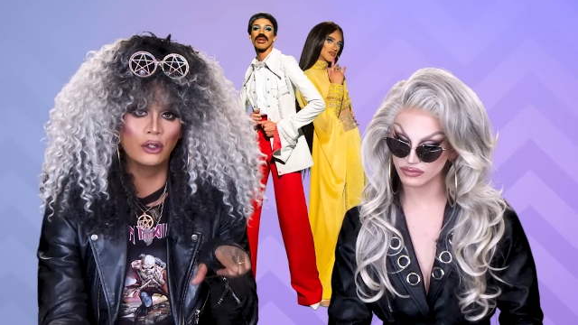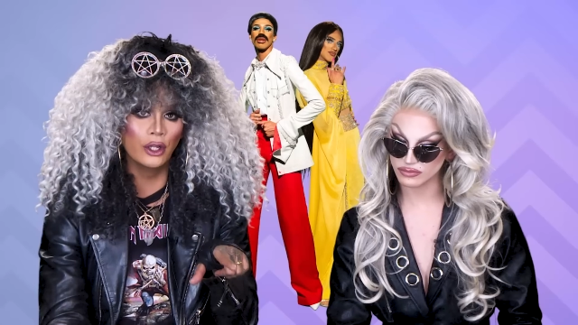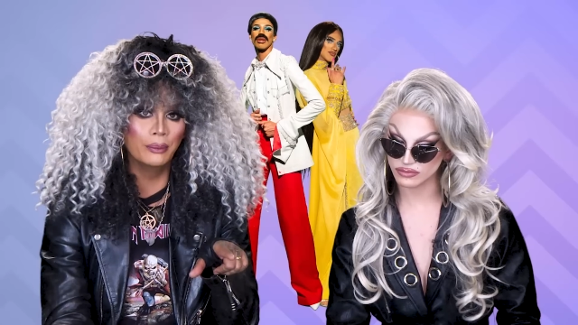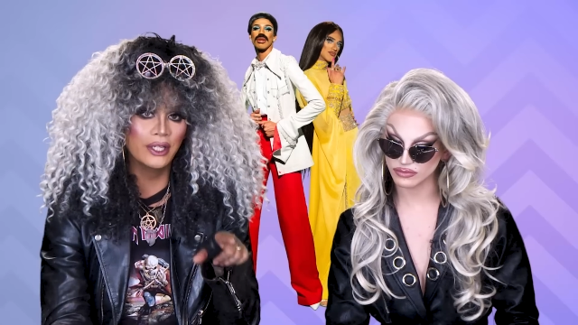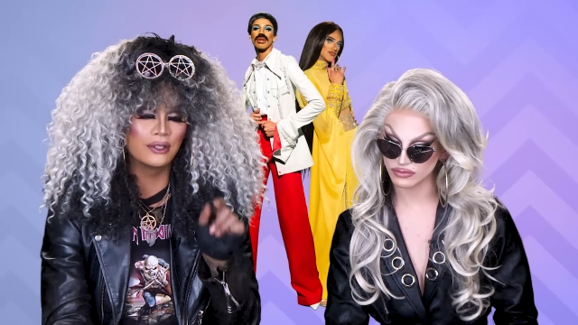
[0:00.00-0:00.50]
Speaker 1: know,
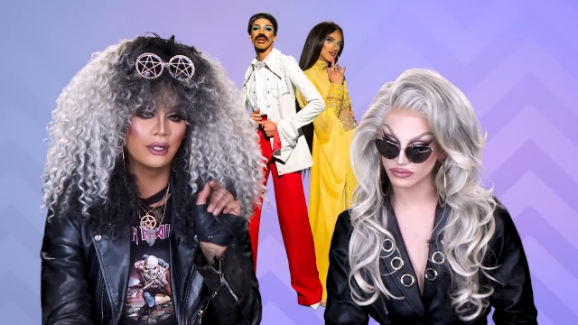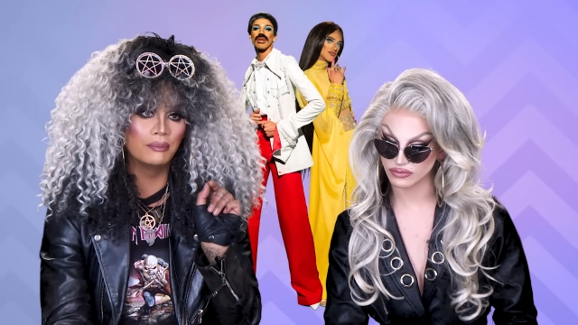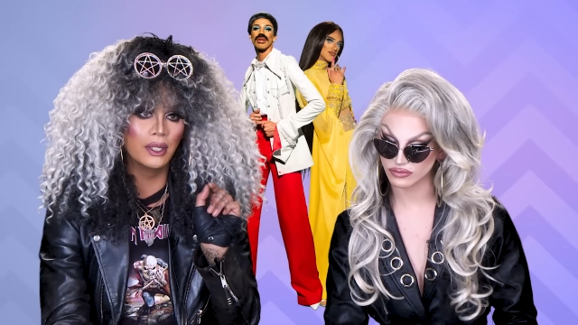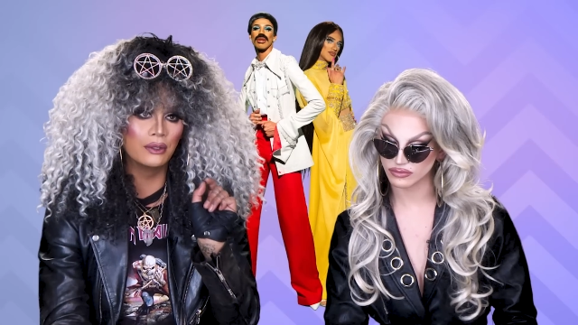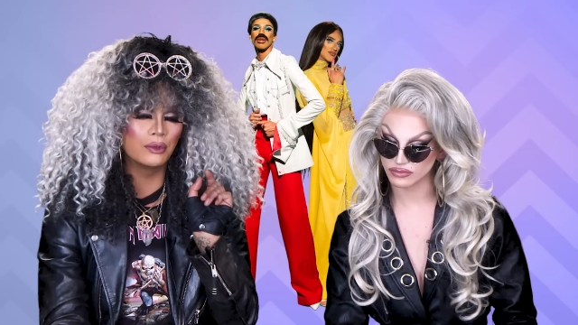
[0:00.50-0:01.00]
Naomi is
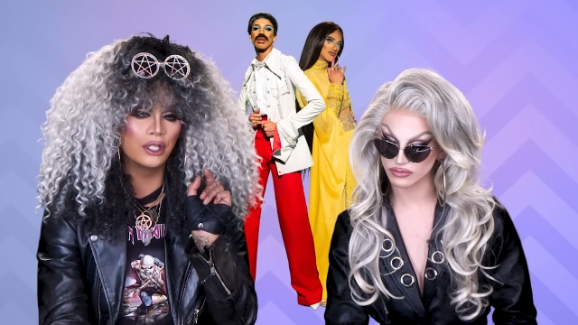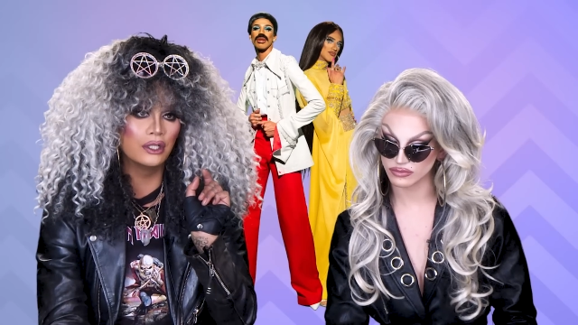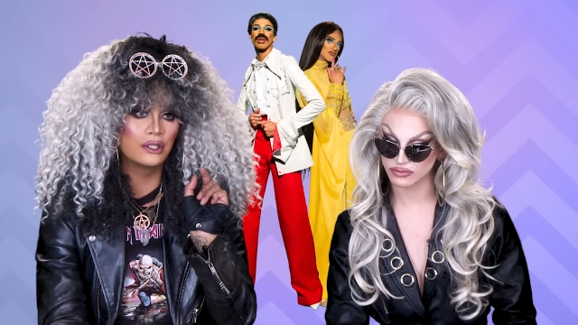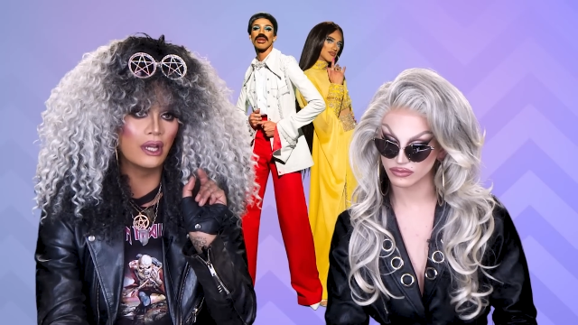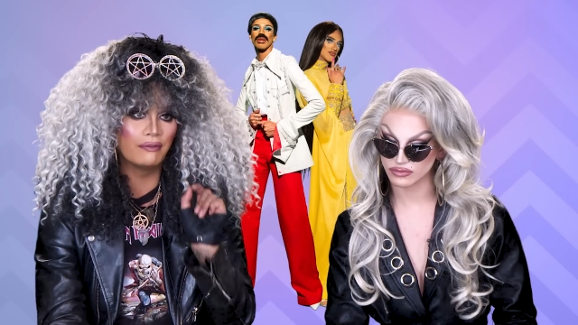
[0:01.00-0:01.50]
a,
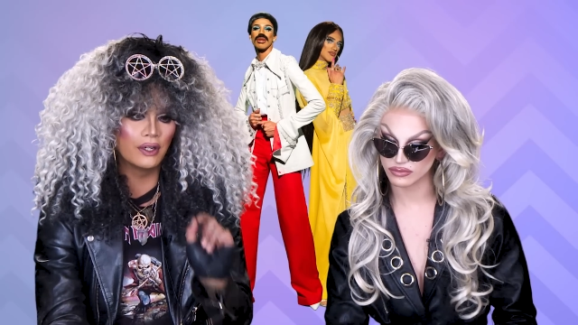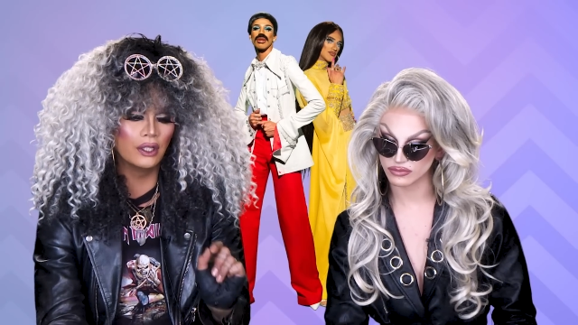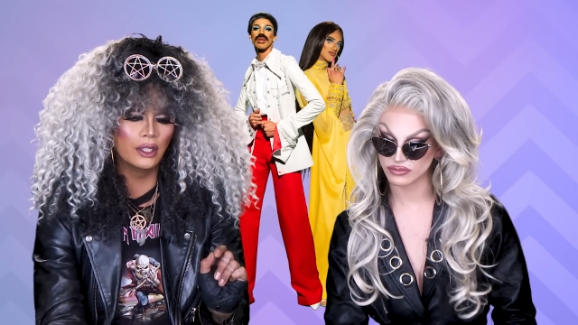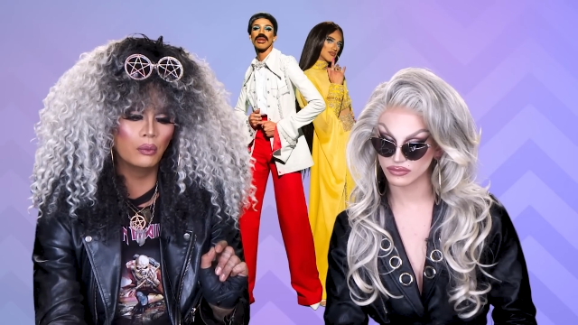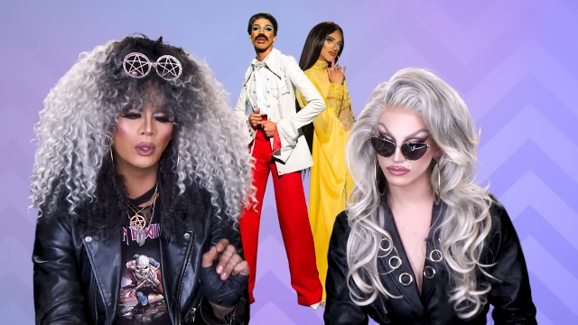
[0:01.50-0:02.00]
she's
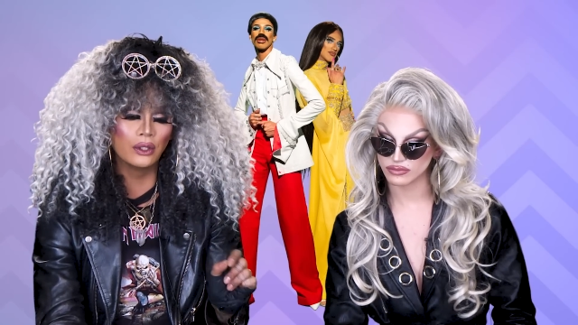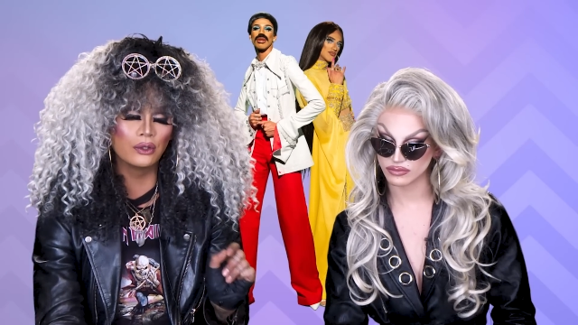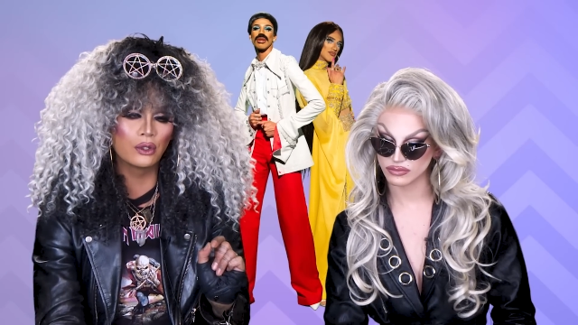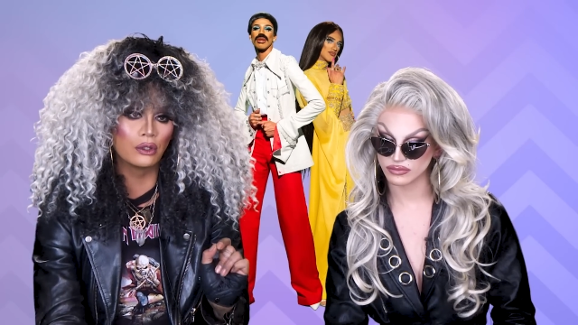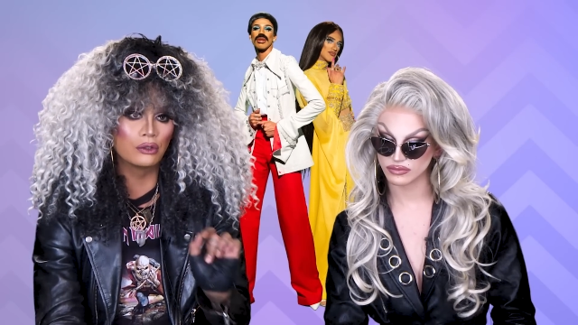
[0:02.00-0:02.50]
definitely one
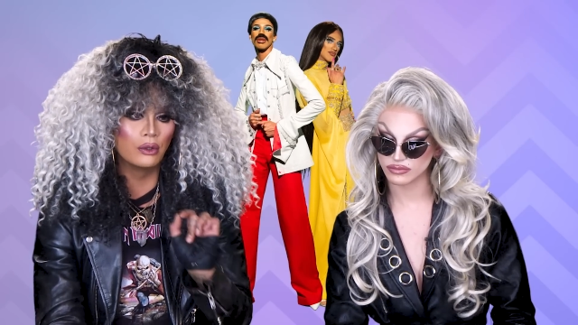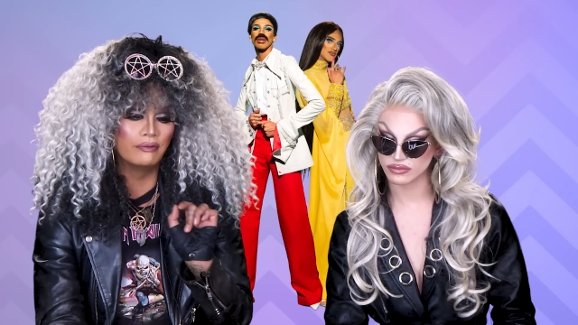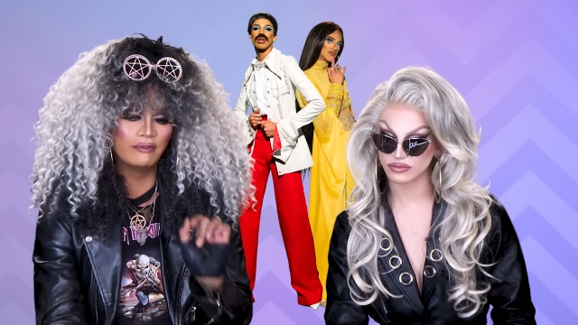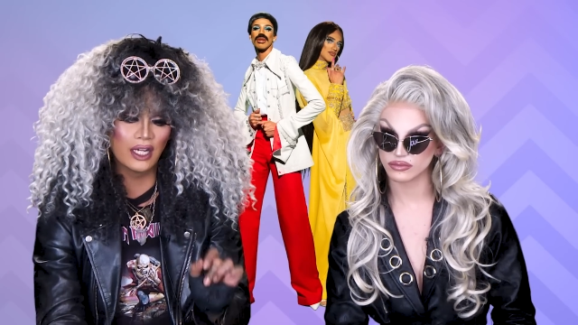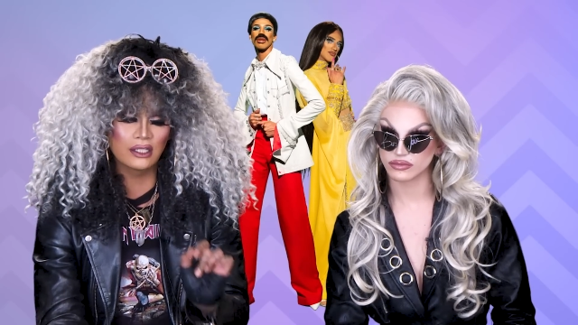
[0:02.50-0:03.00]
of those girls who
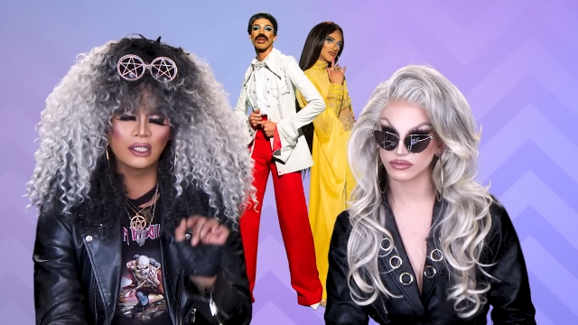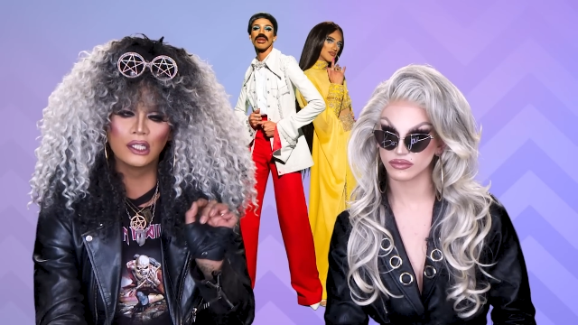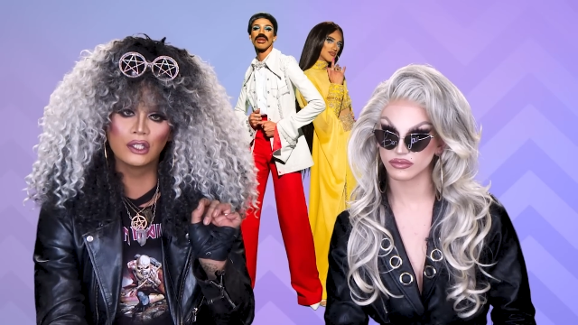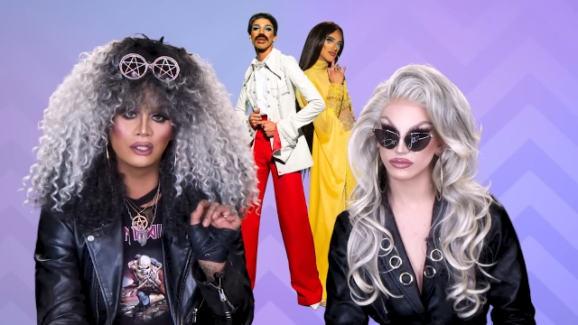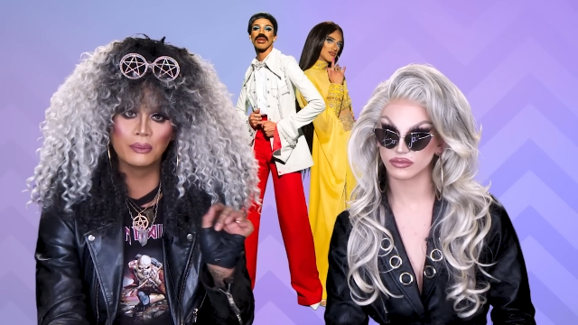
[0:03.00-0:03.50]
invests
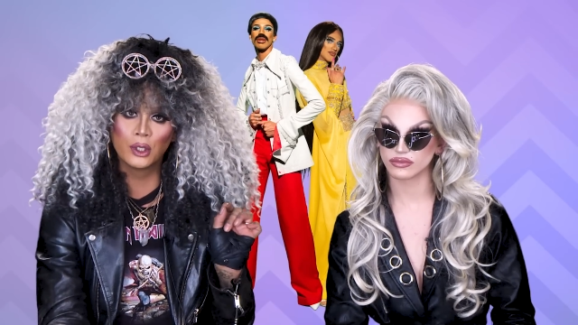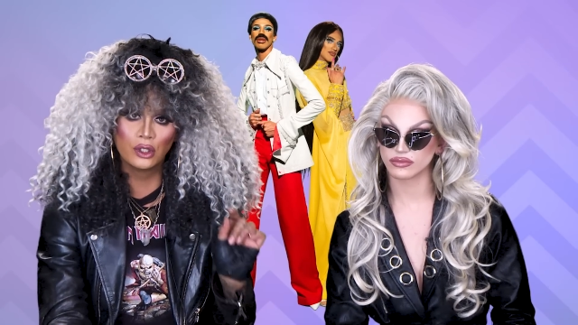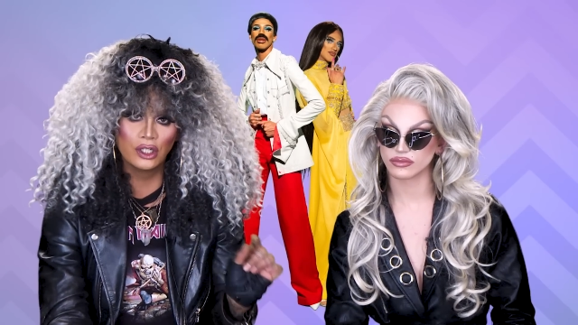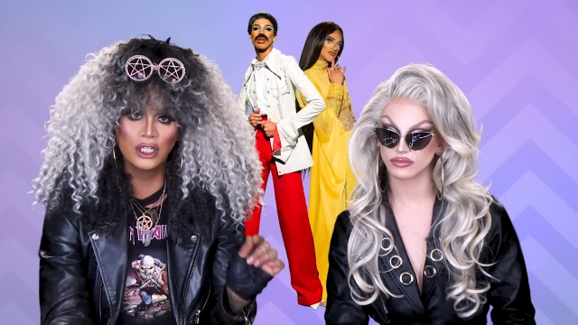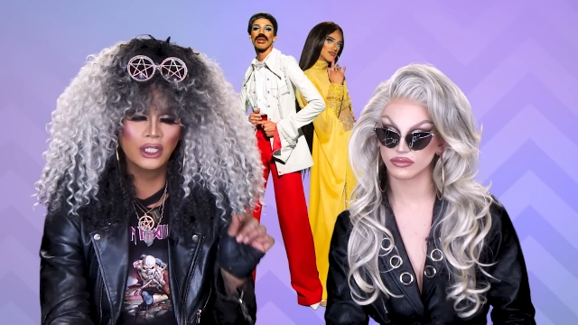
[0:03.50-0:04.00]
into some
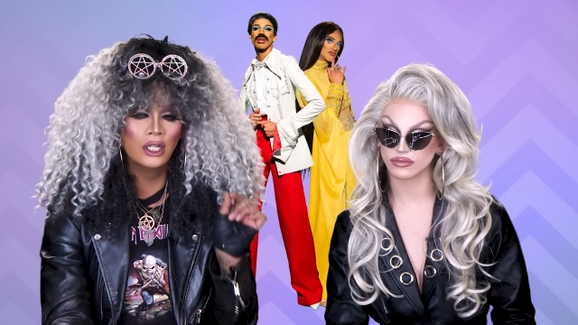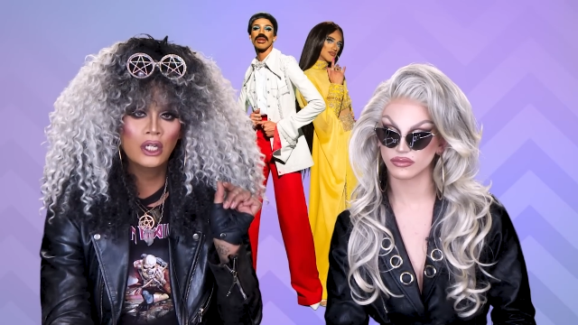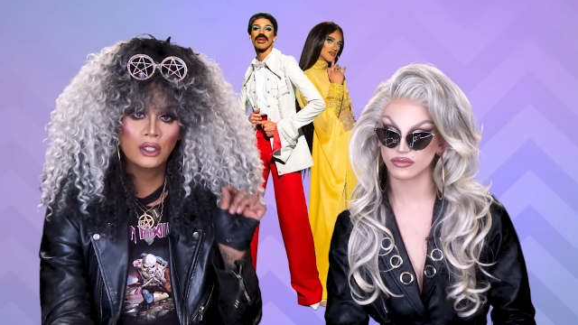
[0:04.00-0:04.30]
good